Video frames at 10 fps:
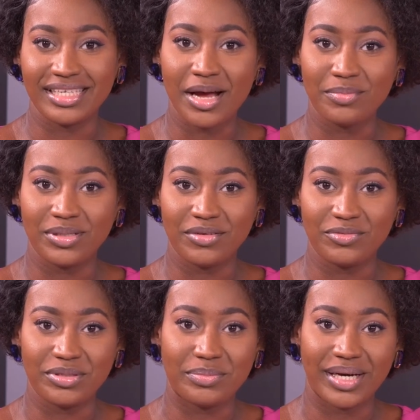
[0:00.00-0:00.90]
Champ
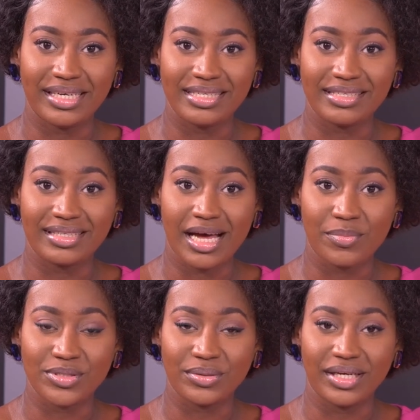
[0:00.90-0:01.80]
lived with the Bidens on
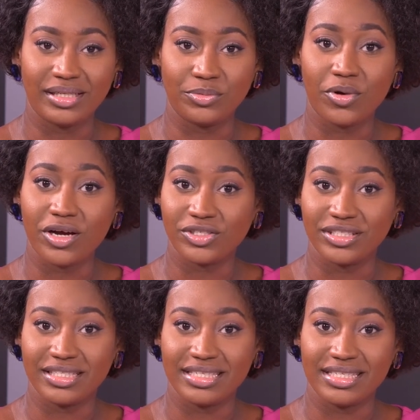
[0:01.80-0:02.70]
Capitol Hill in
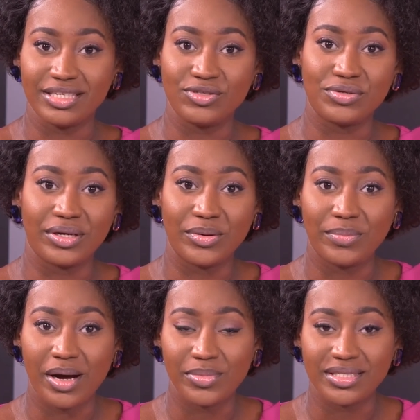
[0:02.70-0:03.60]
Washington, D.C. during
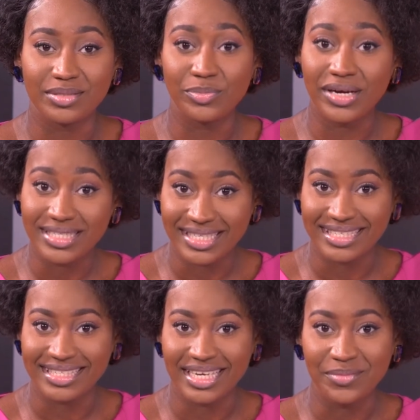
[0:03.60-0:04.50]
Obama's
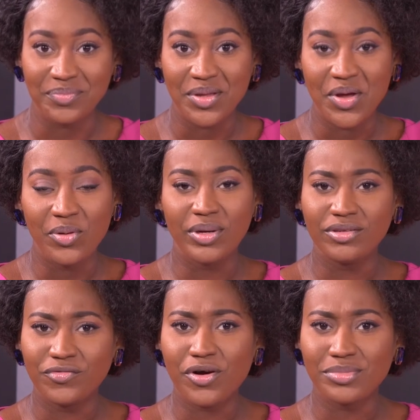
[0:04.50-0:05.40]
presidency. When
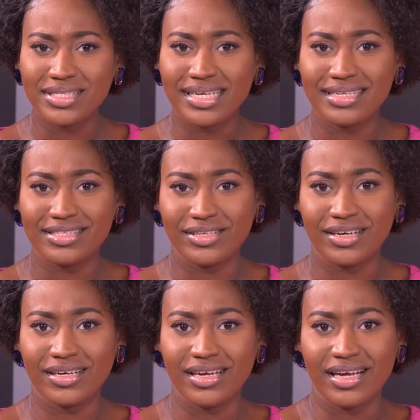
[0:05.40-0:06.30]

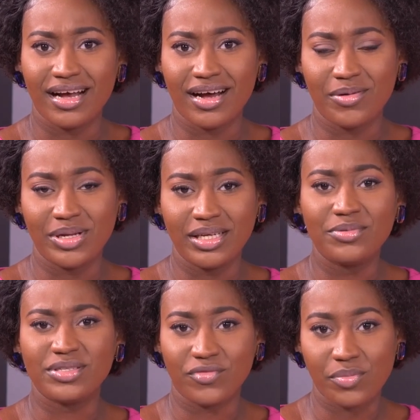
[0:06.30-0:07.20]
he
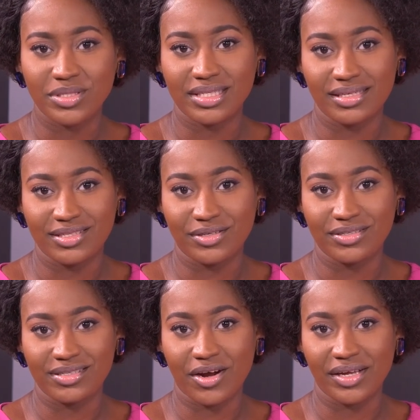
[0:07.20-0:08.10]
was former senator,
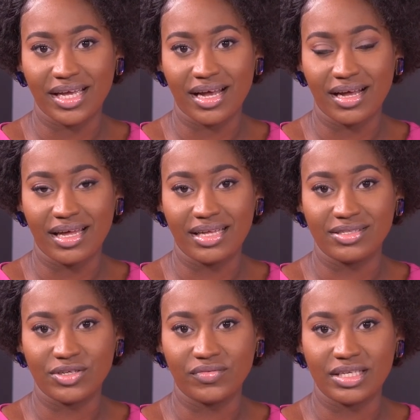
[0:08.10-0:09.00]
and
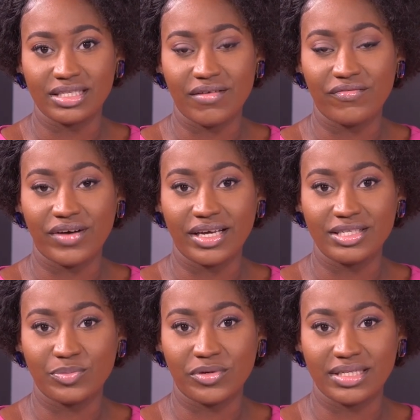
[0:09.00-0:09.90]
served as
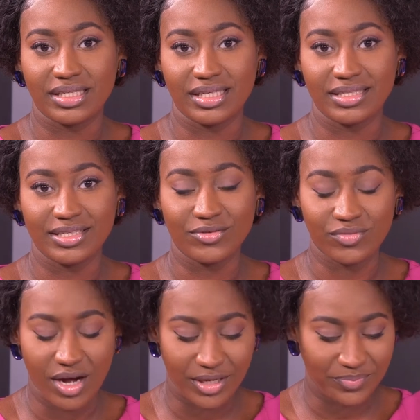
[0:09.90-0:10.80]
vice president. So,
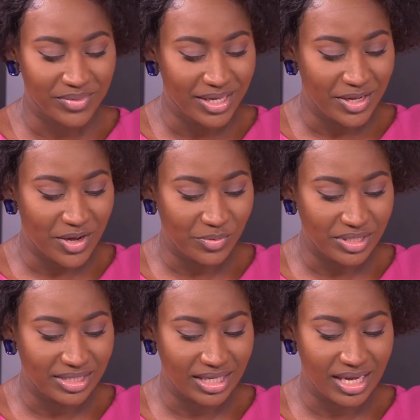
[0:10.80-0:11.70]
Ron, here
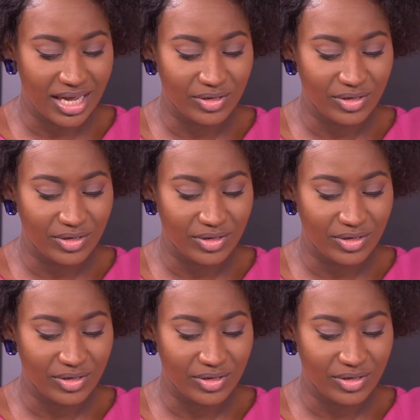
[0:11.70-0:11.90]
we see, I